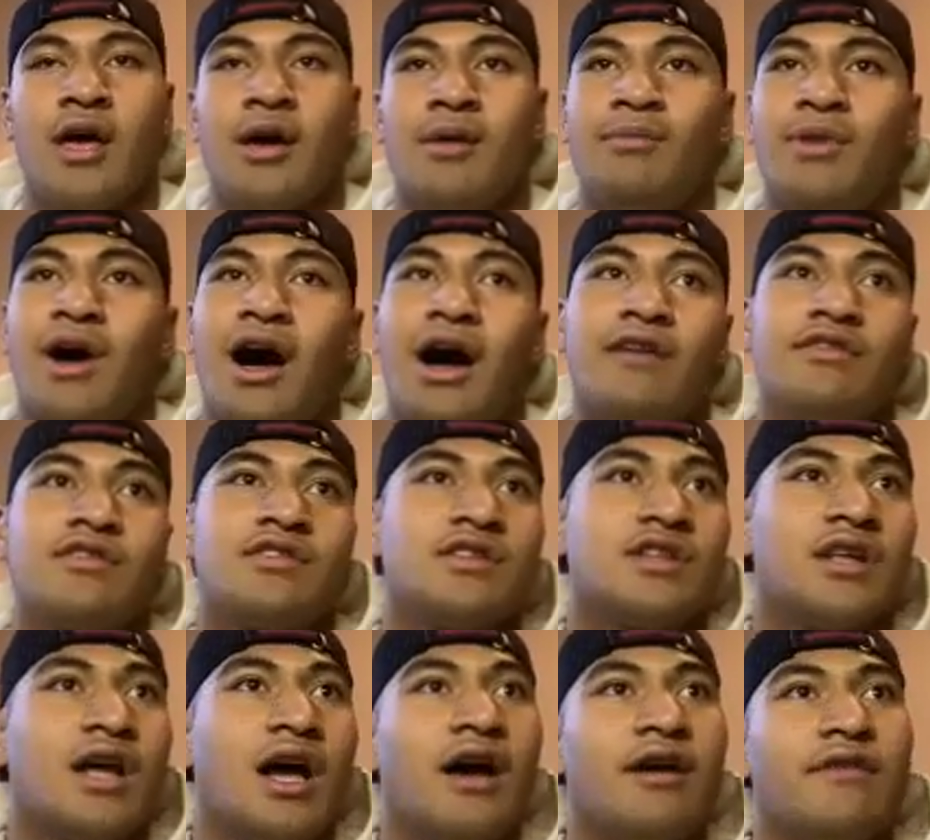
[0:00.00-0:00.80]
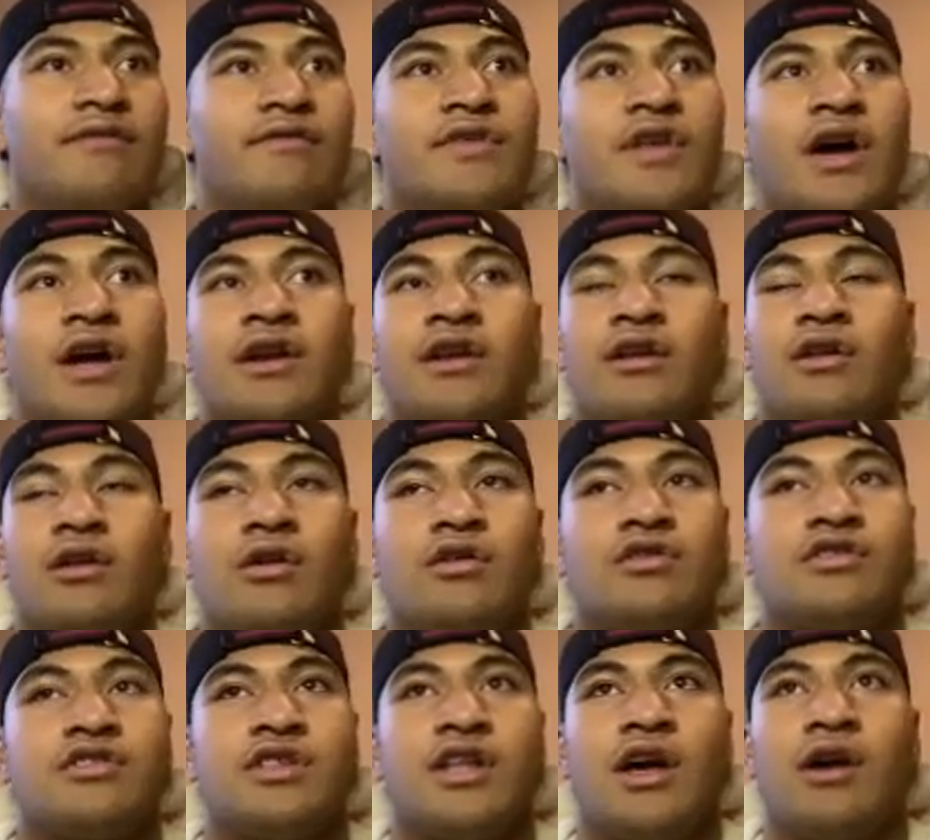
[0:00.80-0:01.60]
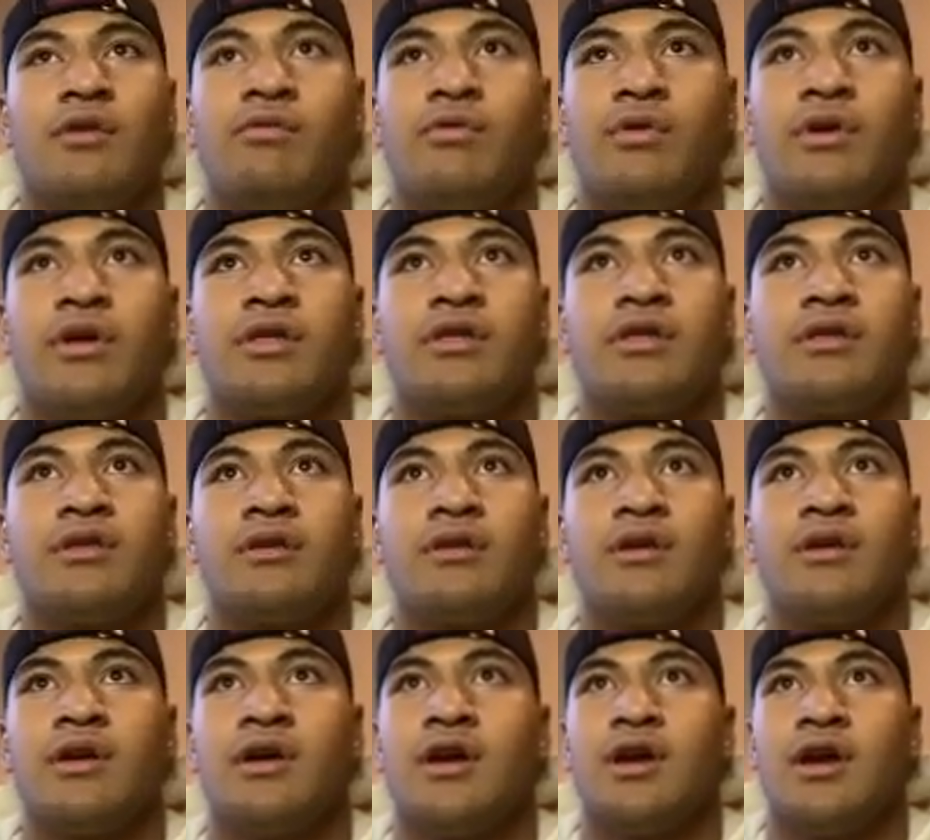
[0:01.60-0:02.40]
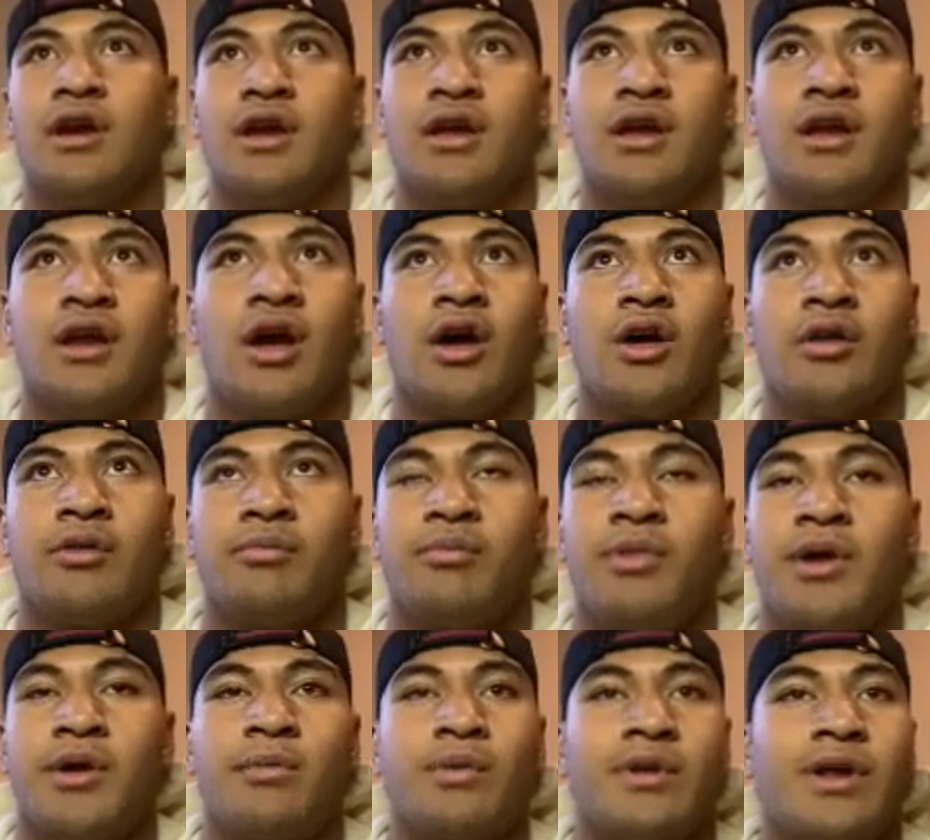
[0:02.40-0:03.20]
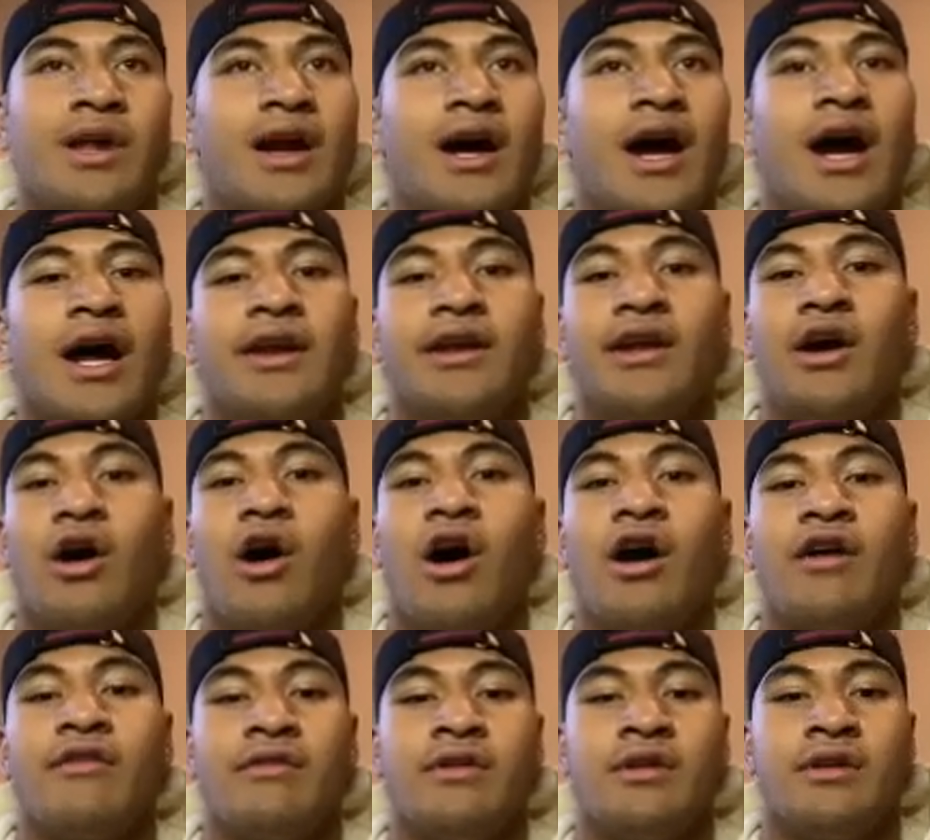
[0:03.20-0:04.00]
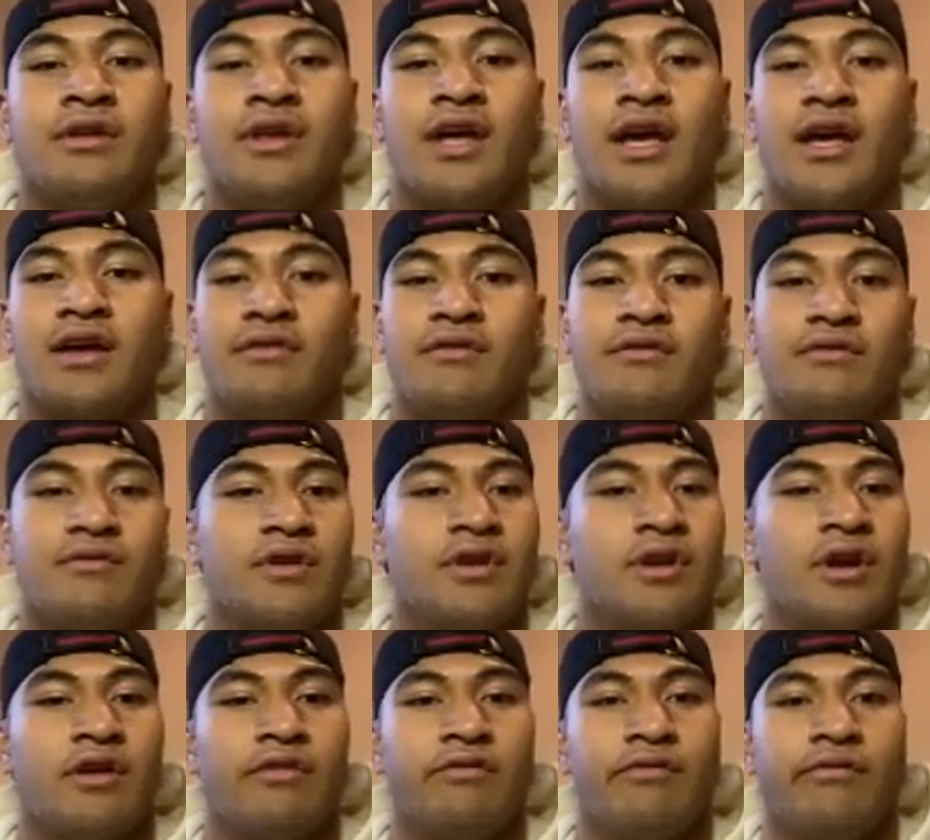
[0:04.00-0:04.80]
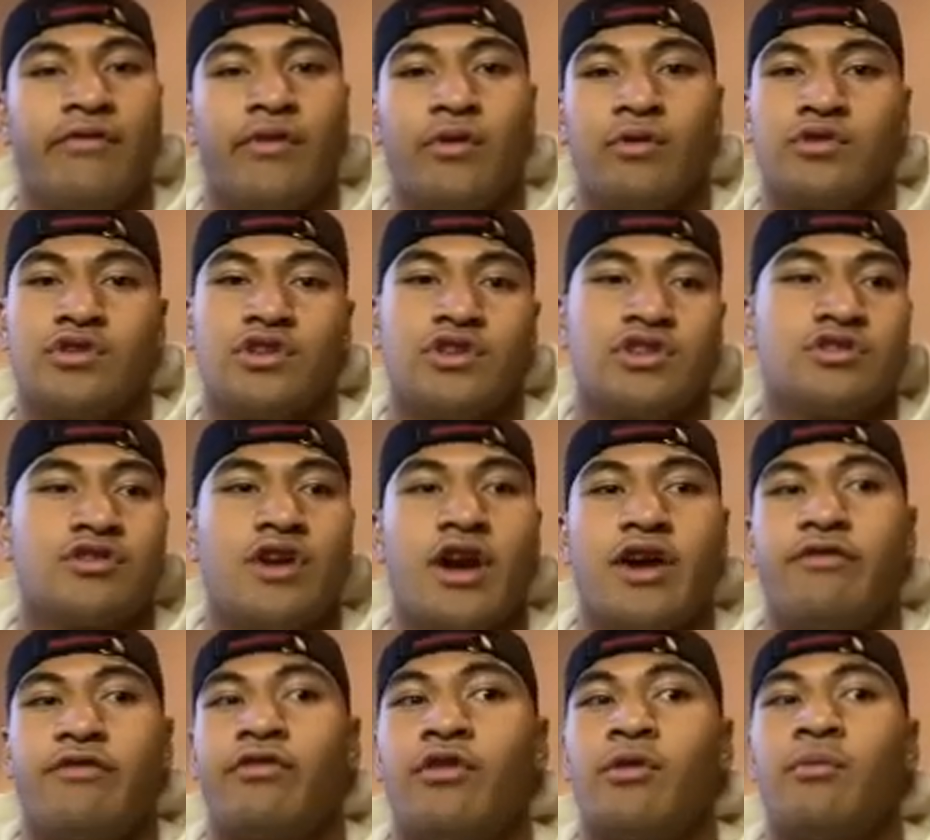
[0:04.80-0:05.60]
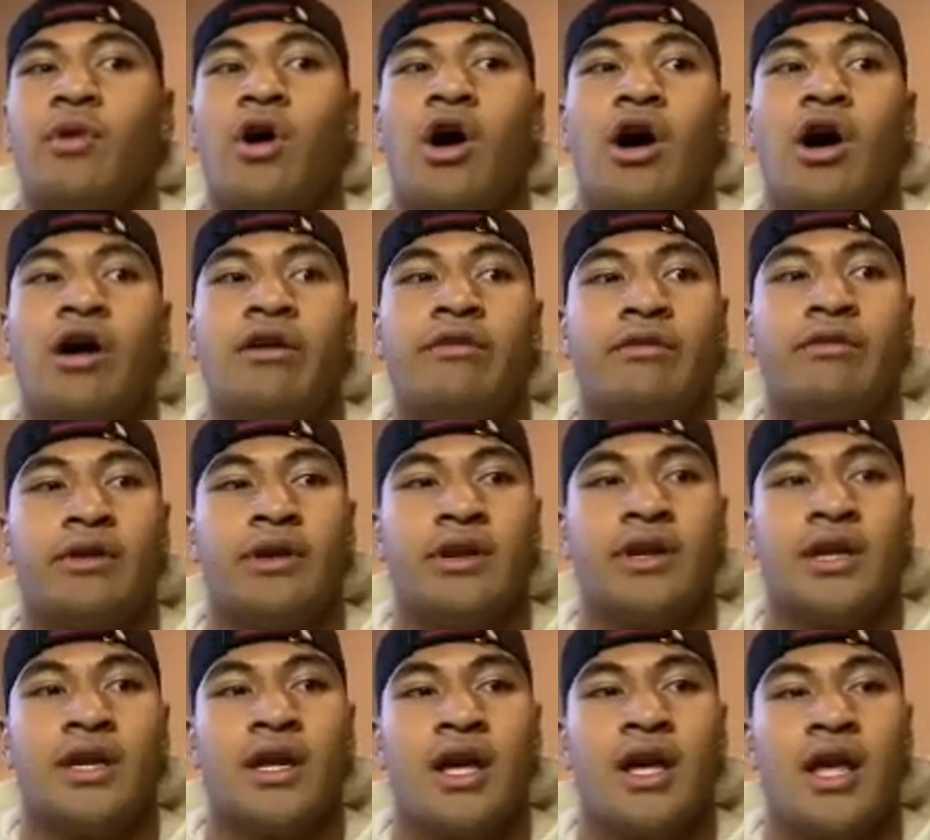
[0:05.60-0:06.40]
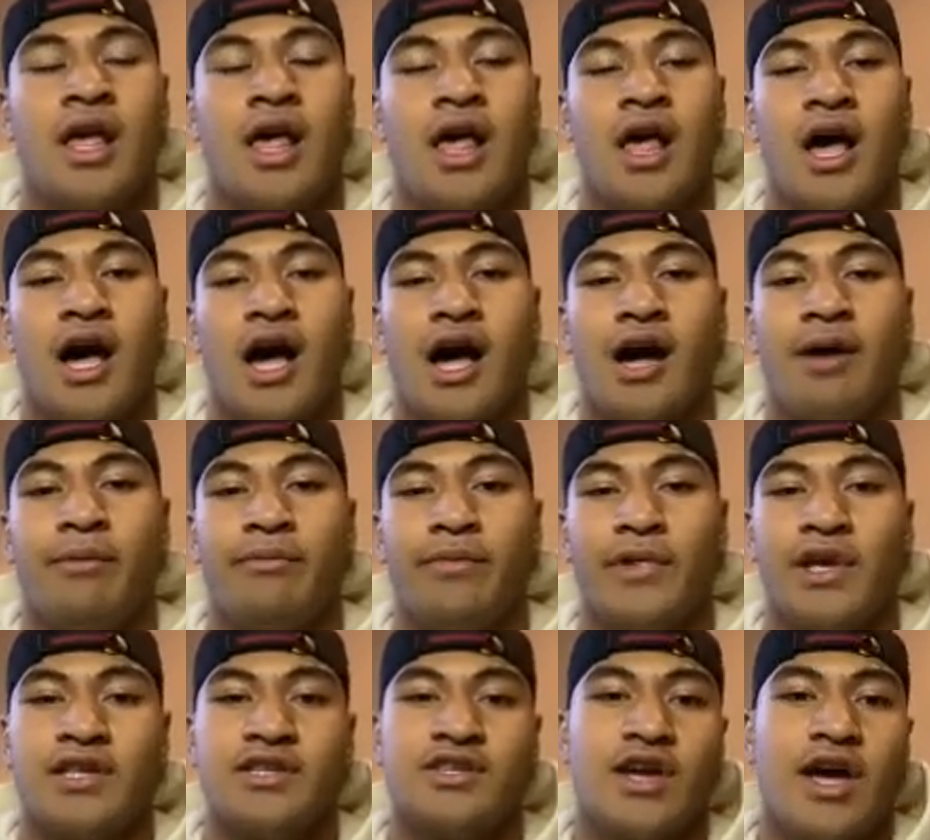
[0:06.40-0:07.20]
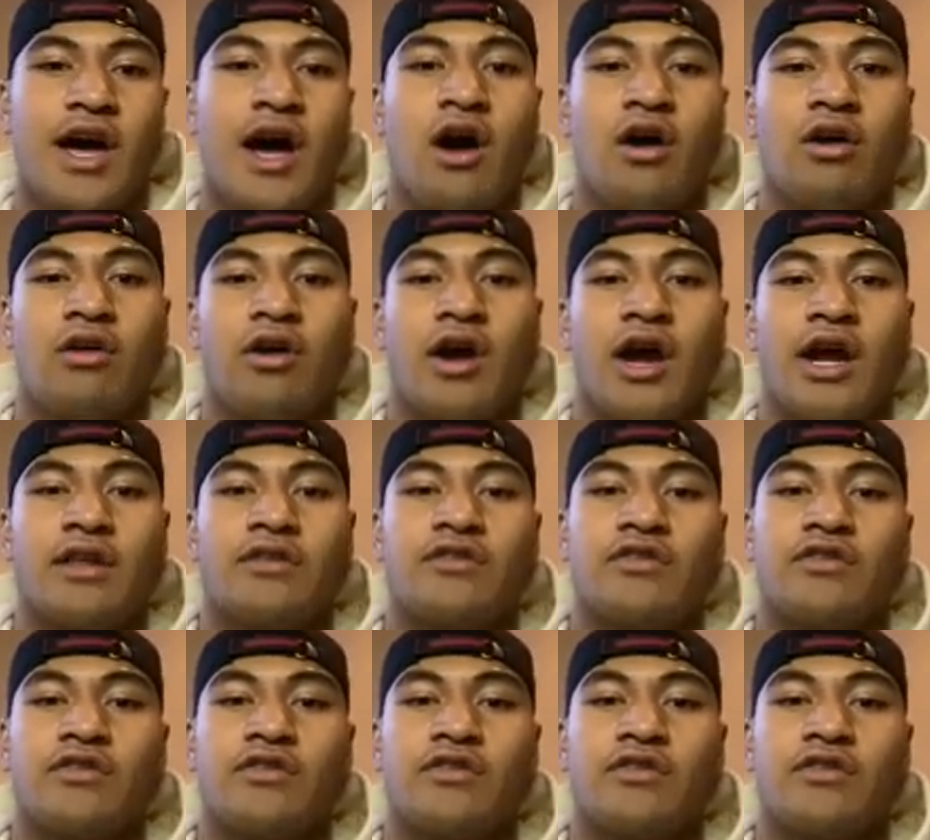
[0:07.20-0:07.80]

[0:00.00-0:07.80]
But I've done a lot of stuff with the people that are under Ivan that filter straight from Ivan into our grade.